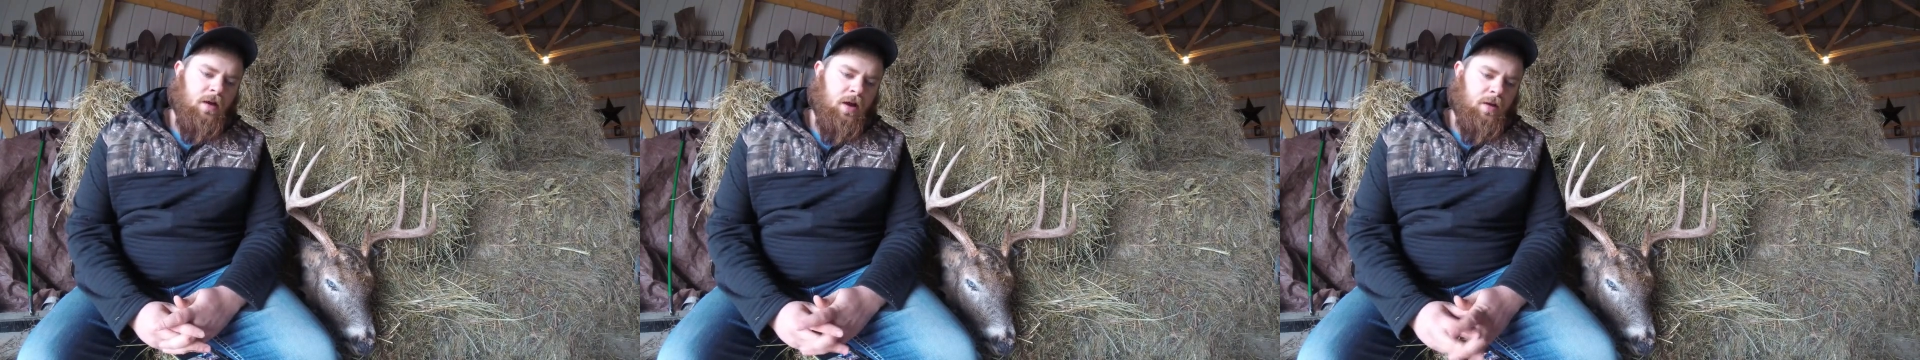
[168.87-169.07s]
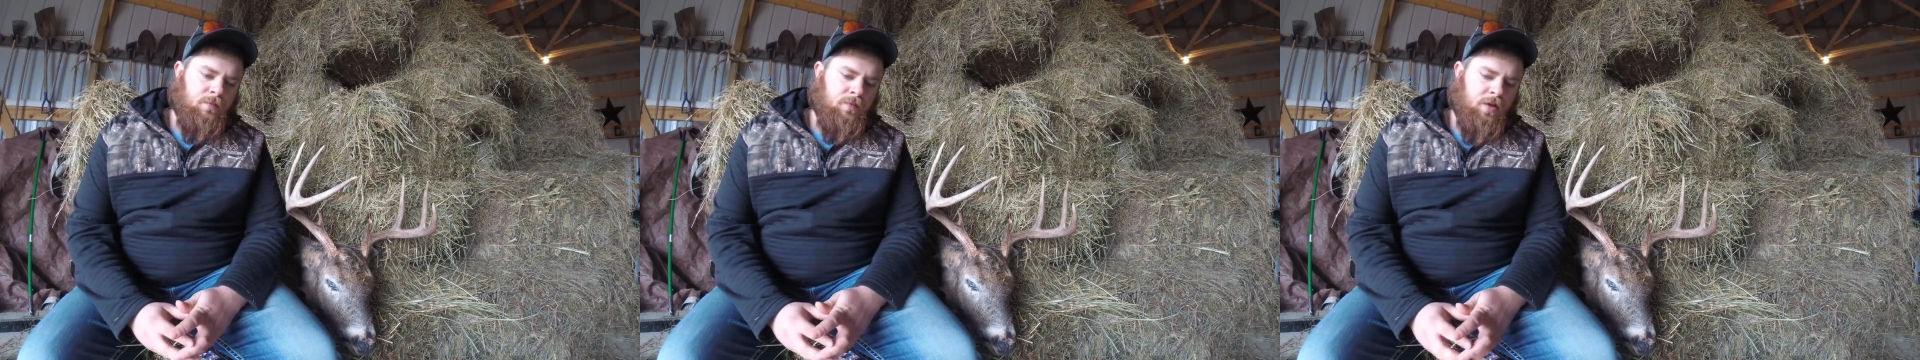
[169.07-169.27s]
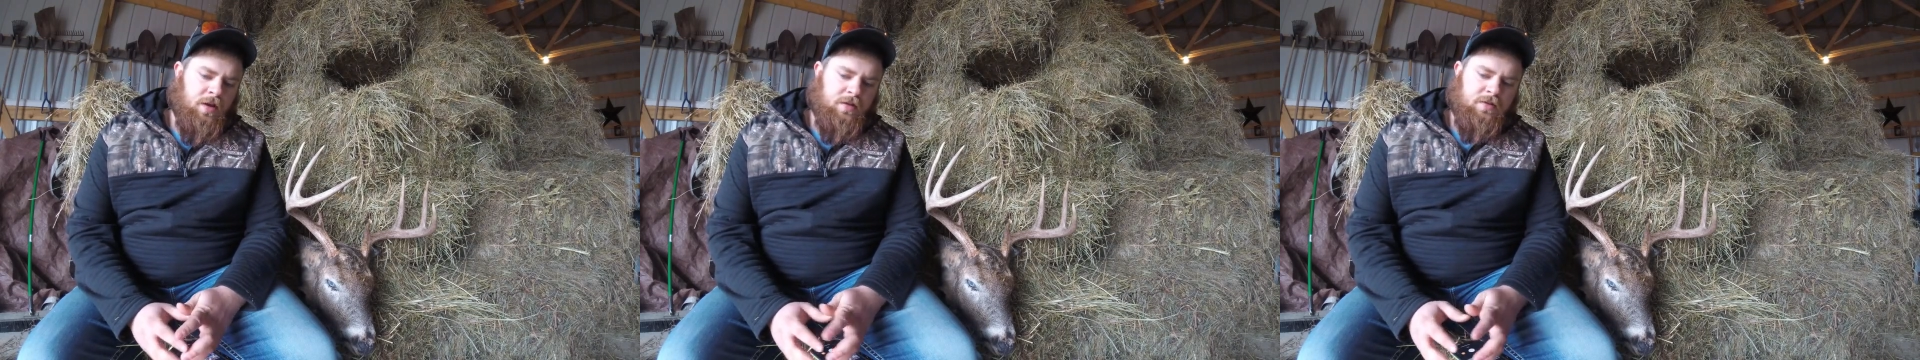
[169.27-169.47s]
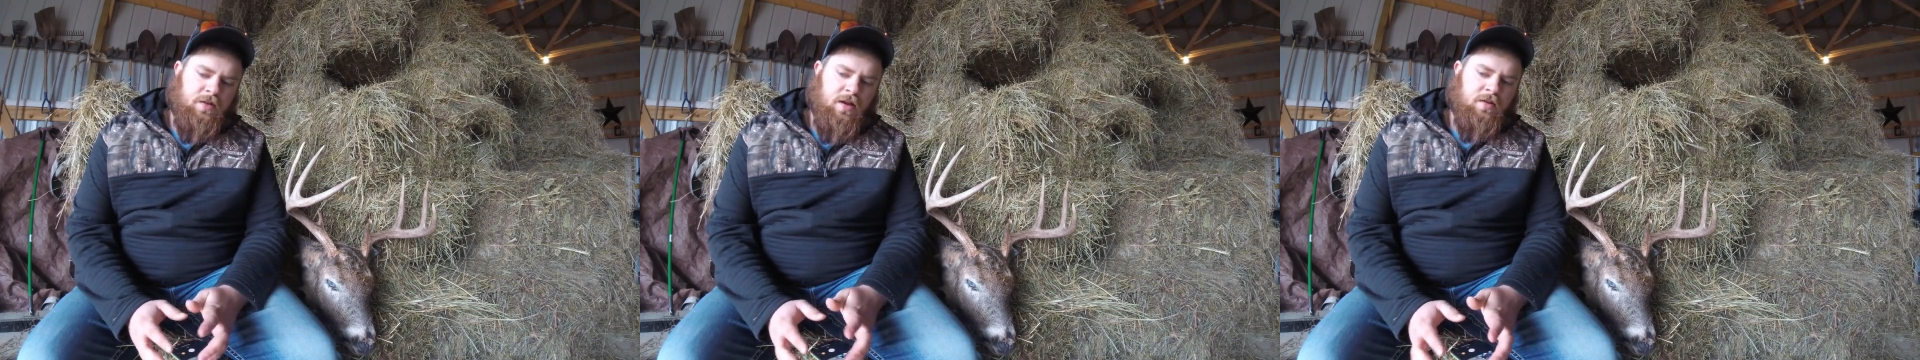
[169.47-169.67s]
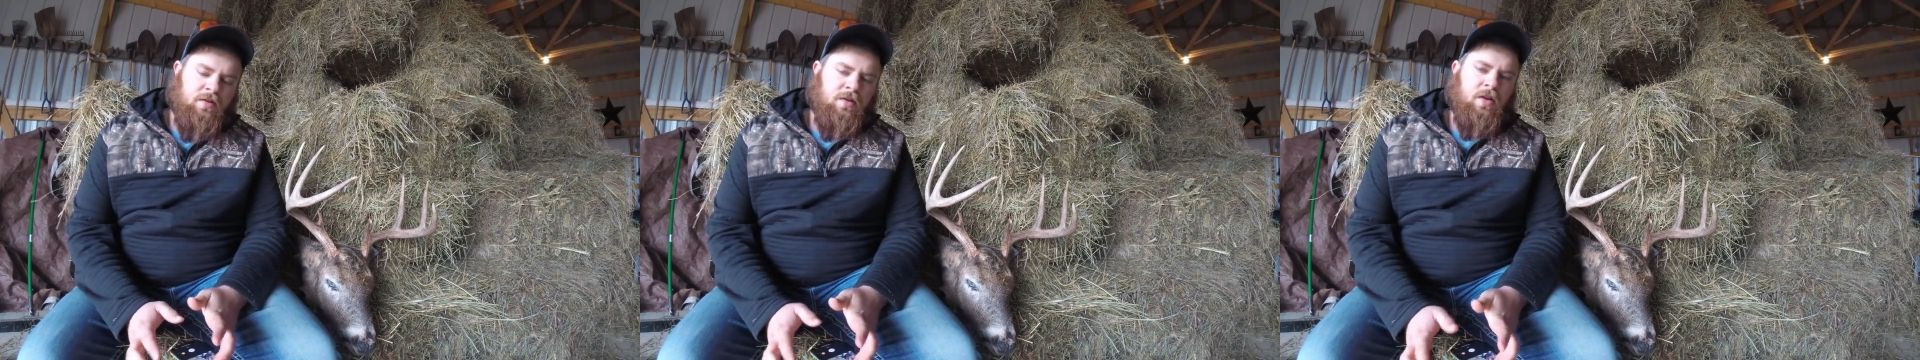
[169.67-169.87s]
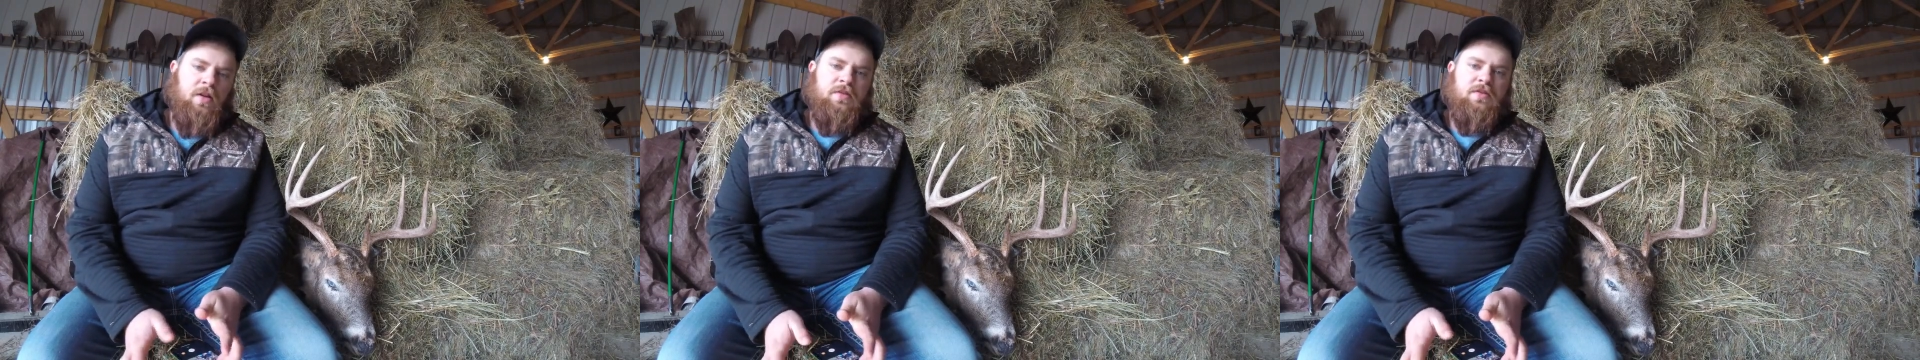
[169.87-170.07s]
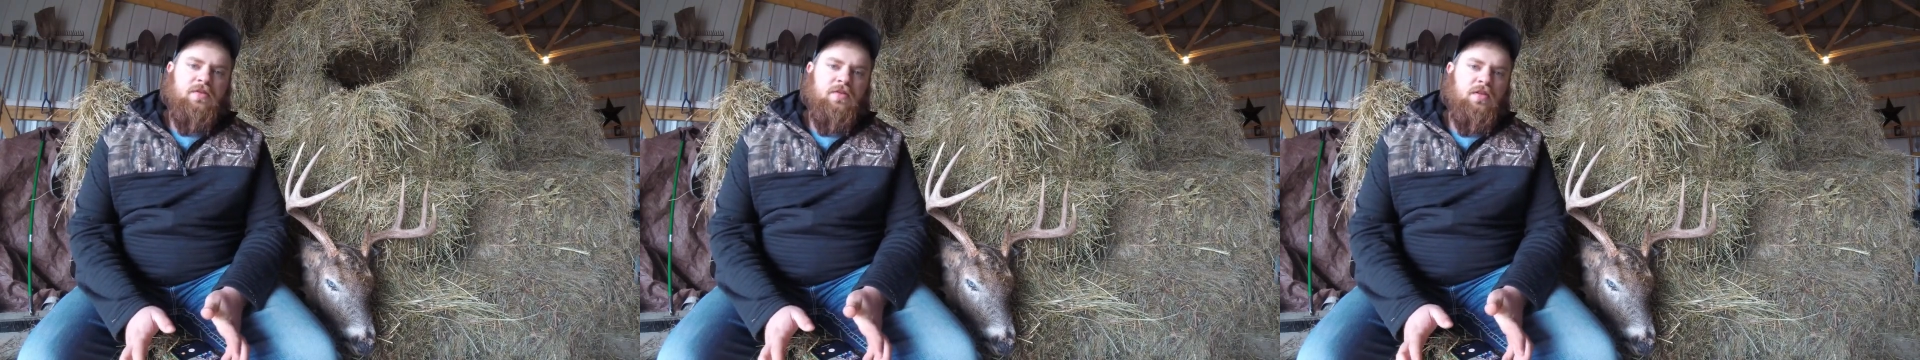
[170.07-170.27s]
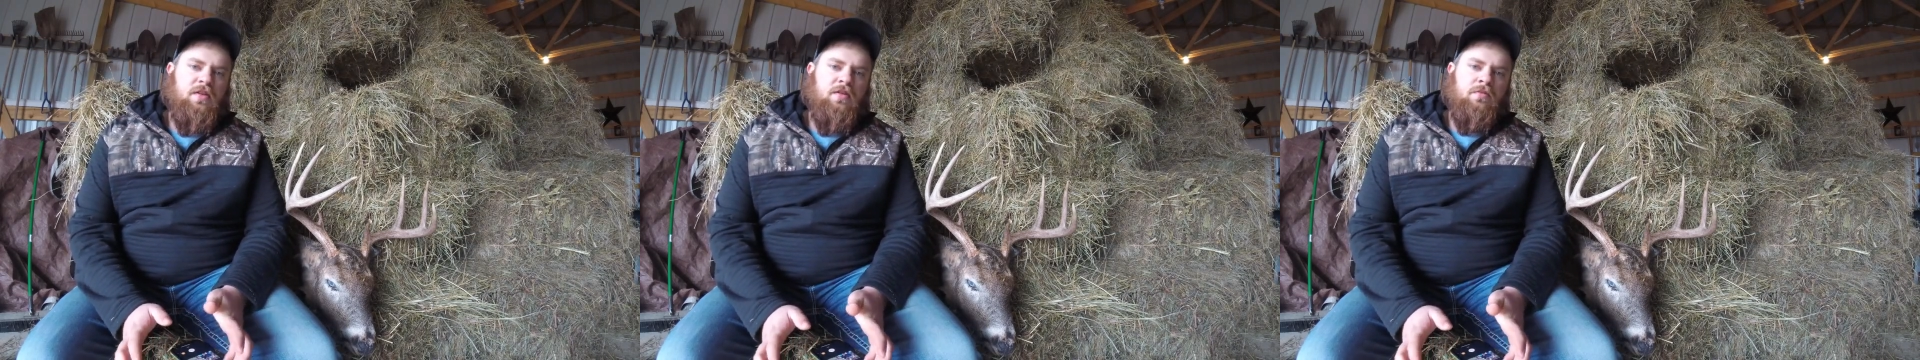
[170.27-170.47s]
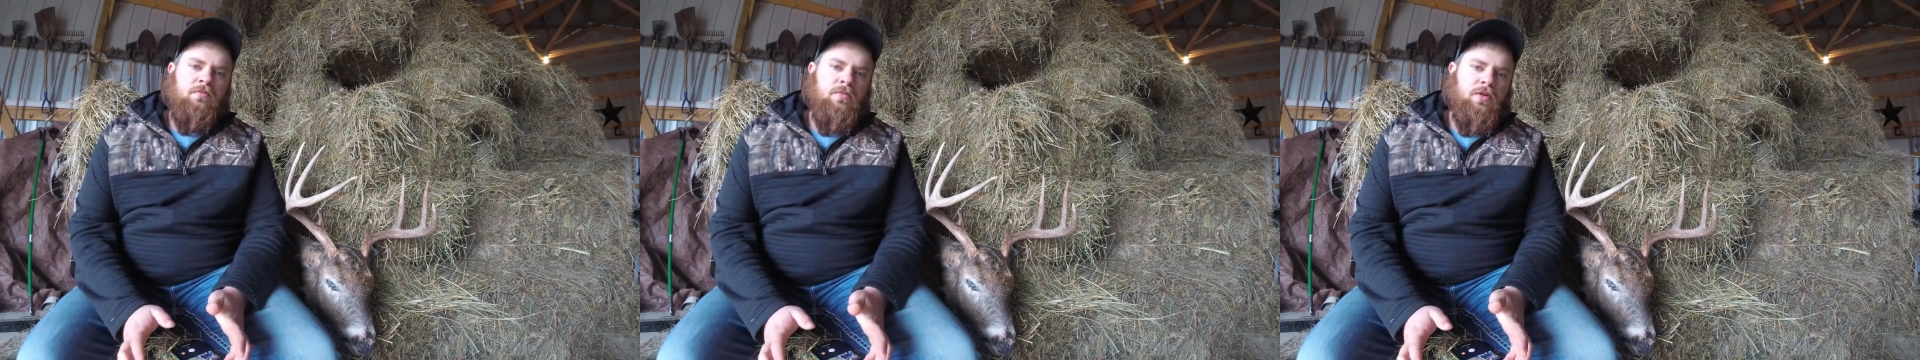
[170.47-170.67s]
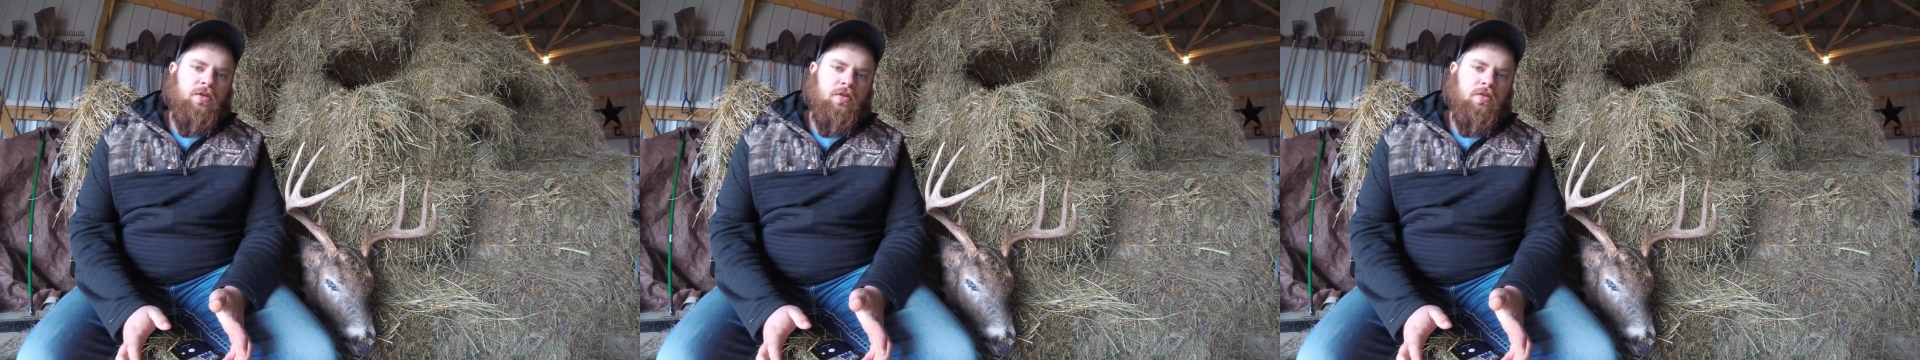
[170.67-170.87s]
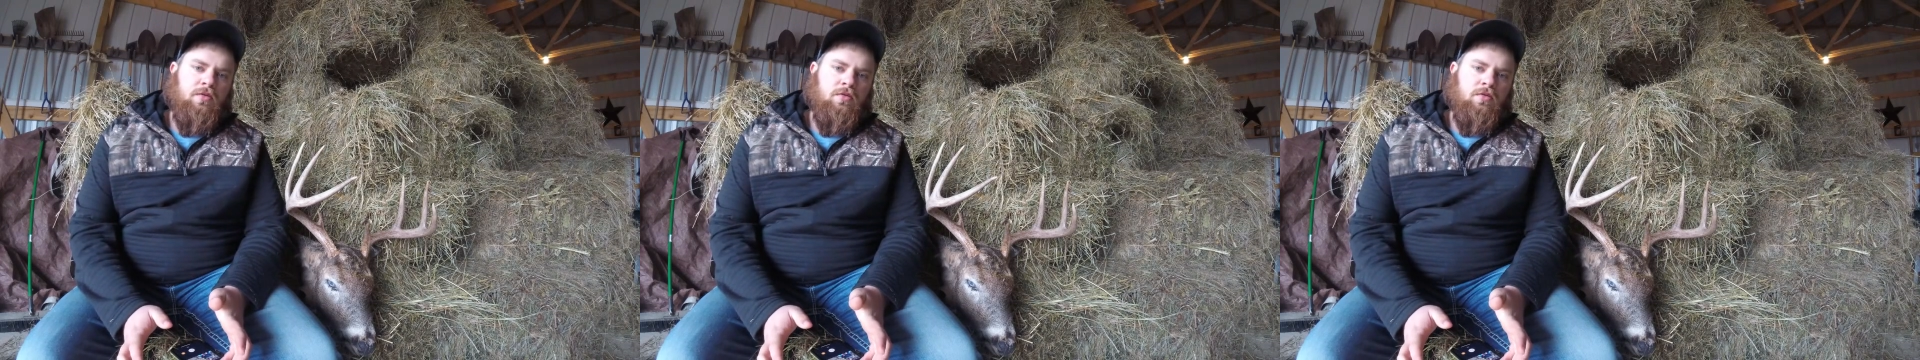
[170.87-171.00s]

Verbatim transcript: I'm like dead nuts in the middle.